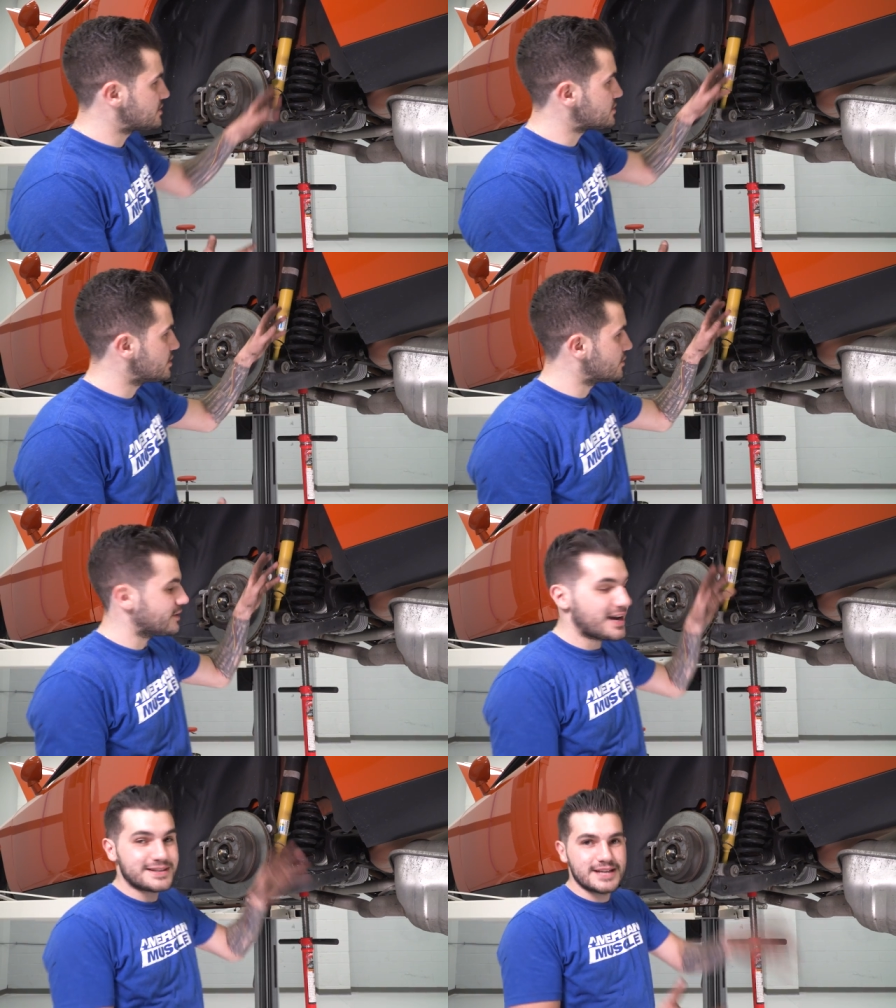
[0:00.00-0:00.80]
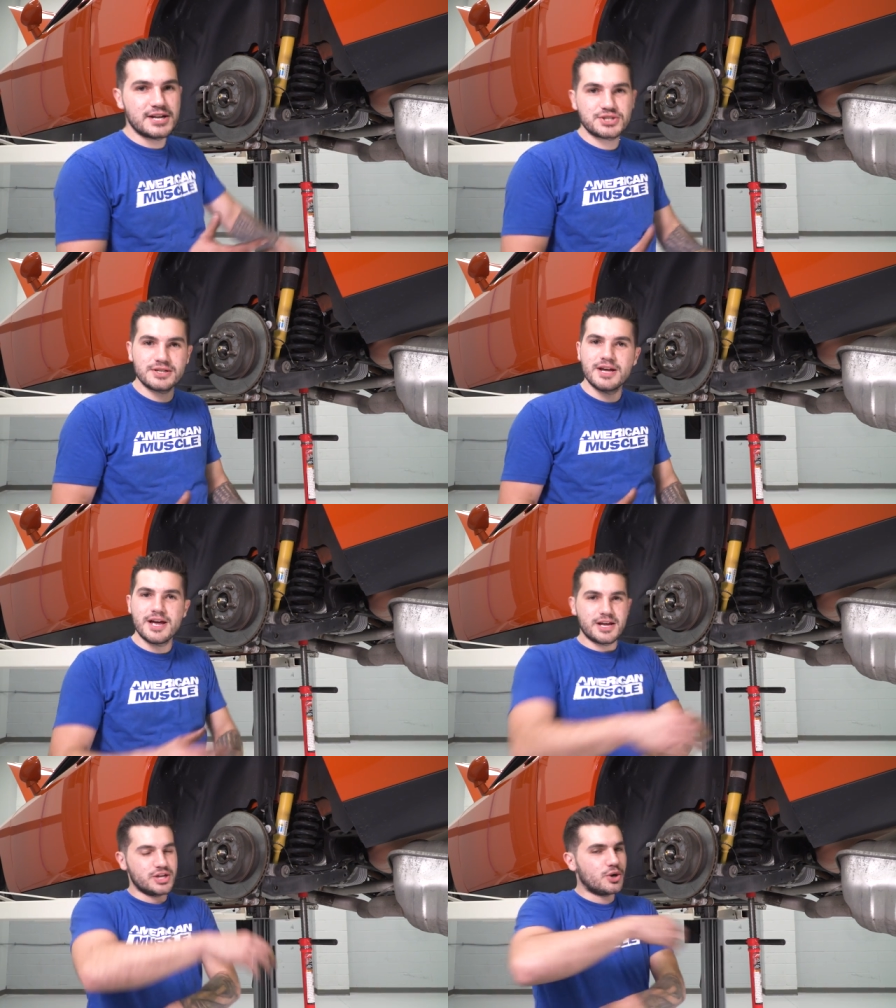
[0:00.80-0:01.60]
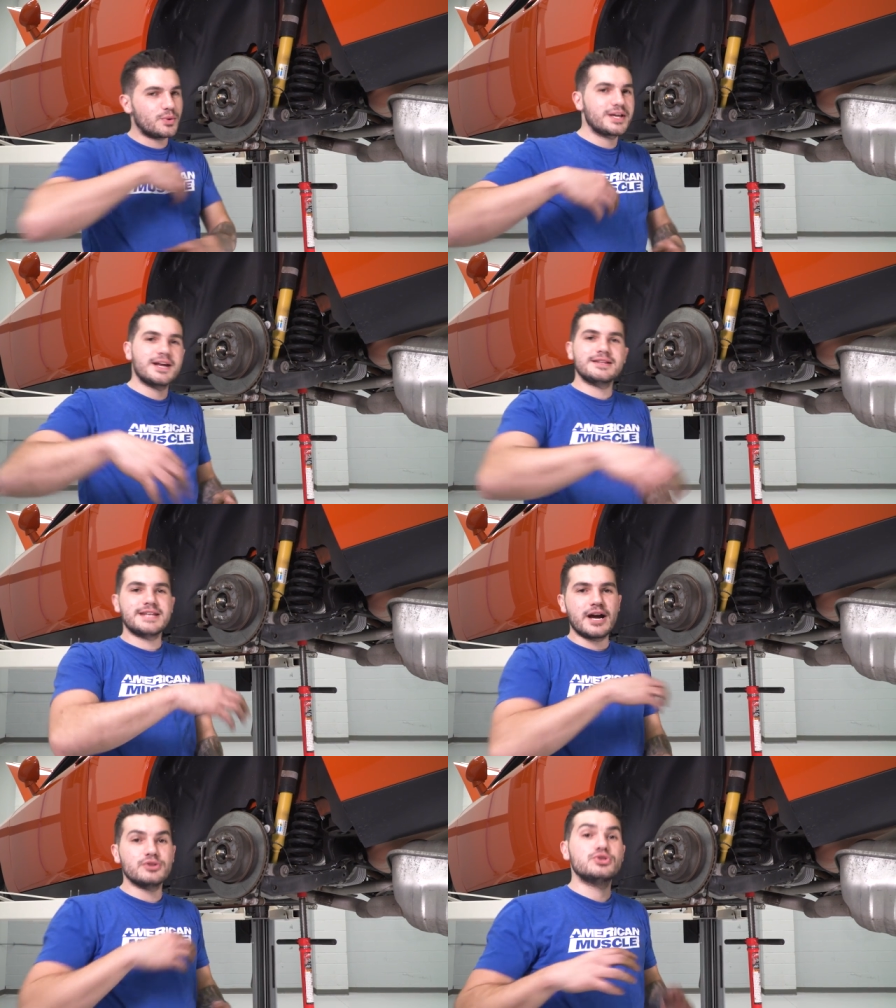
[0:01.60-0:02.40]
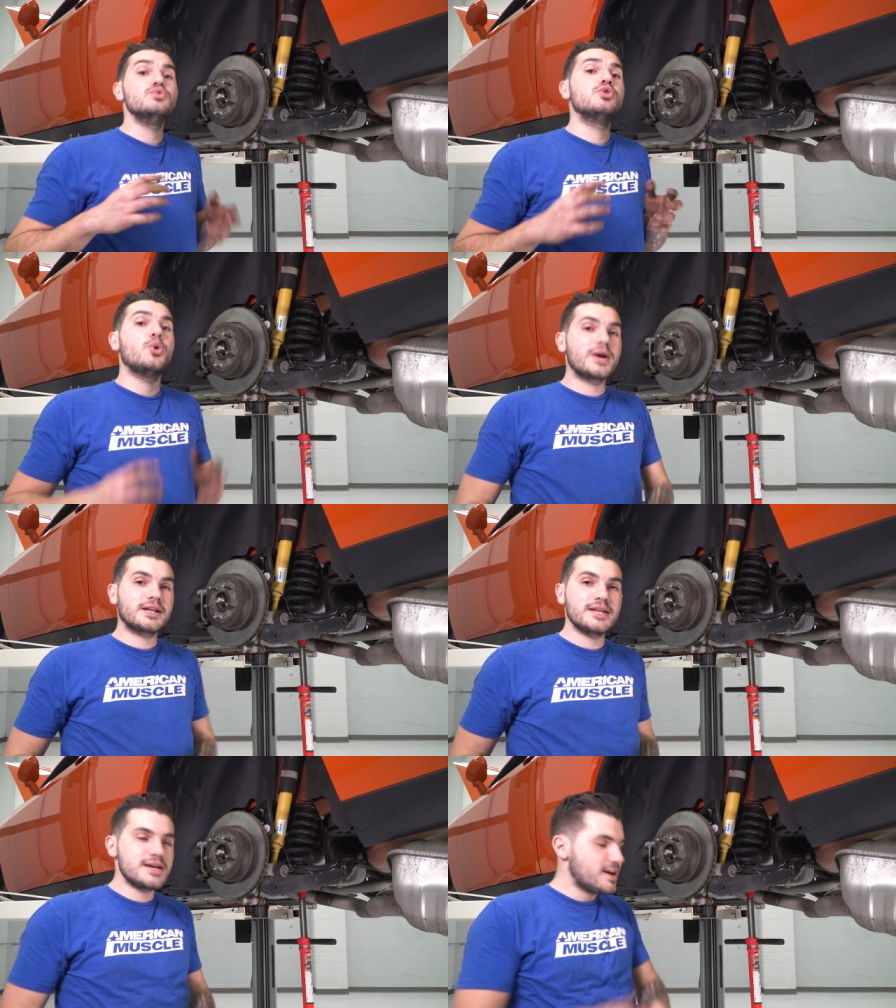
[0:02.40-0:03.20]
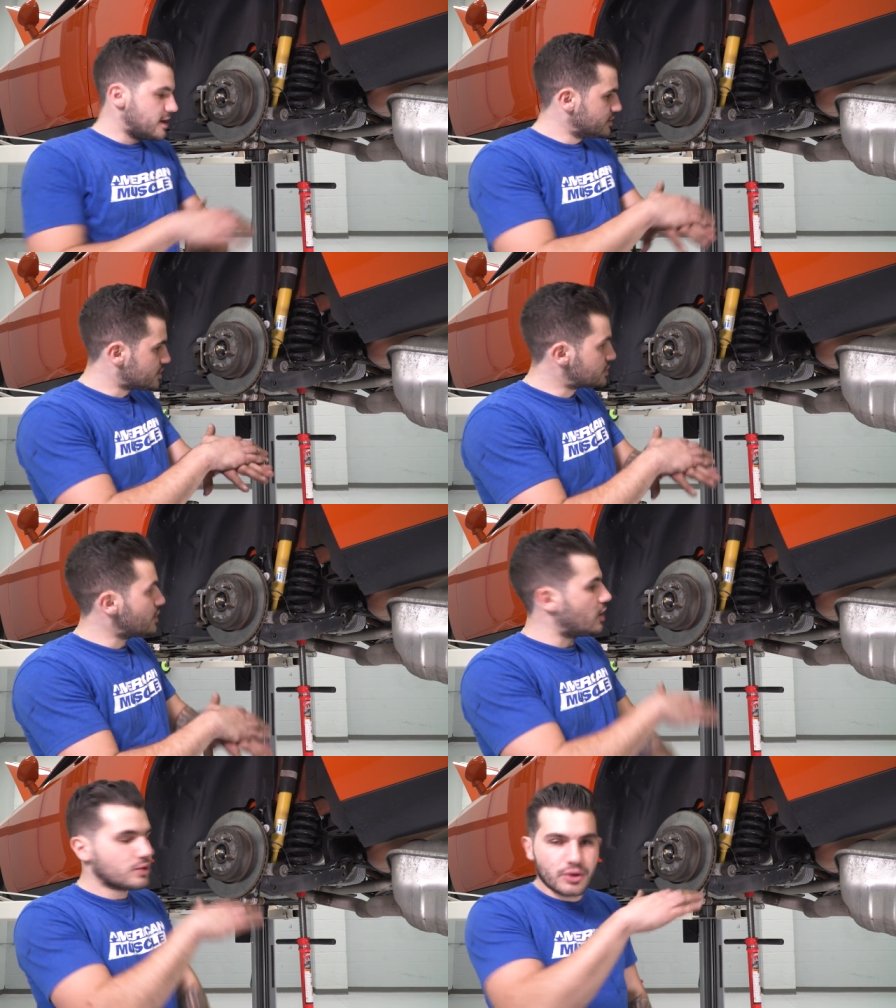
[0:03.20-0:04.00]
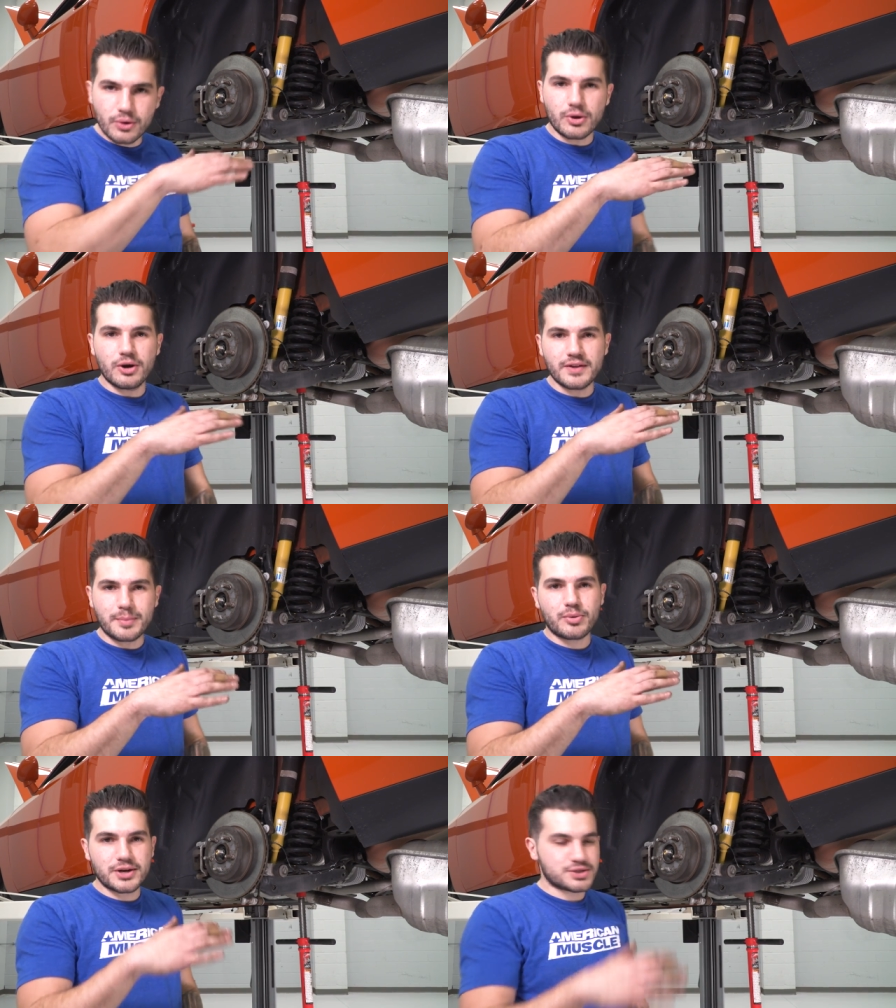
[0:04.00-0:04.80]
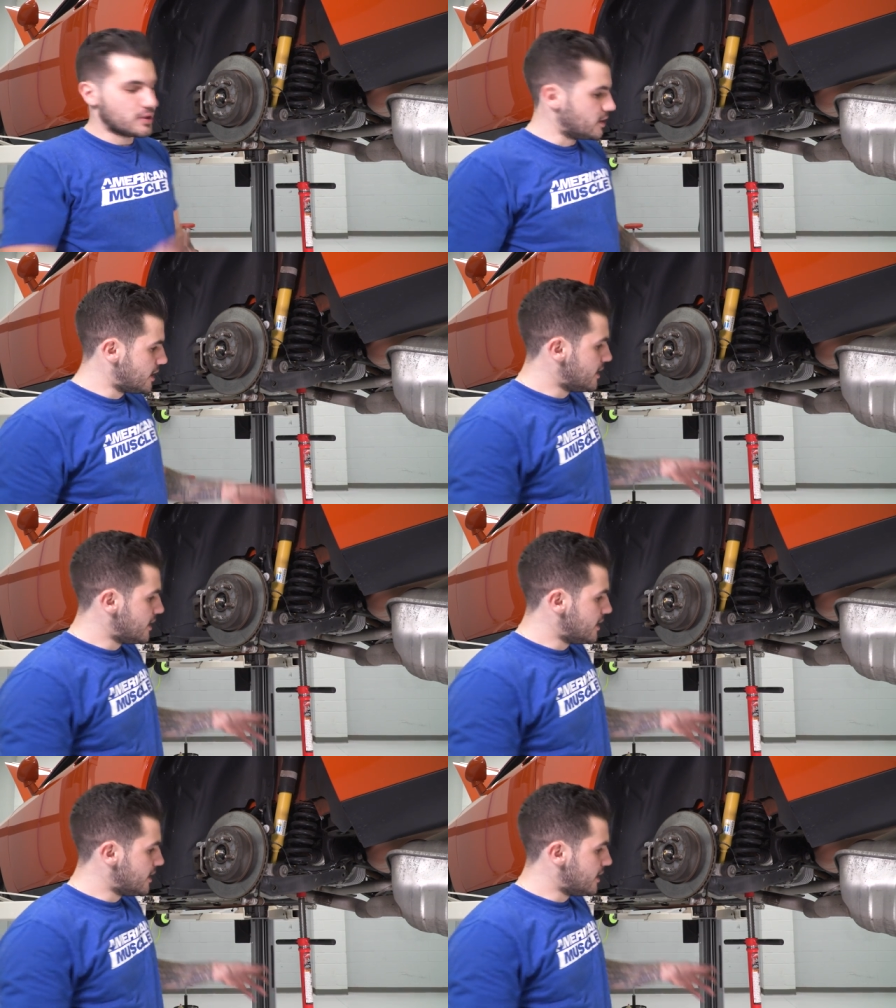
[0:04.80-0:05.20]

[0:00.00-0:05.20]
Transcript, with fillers: this is under a lot of tension. You don't want to get it down too quickly just to unload all that pressure.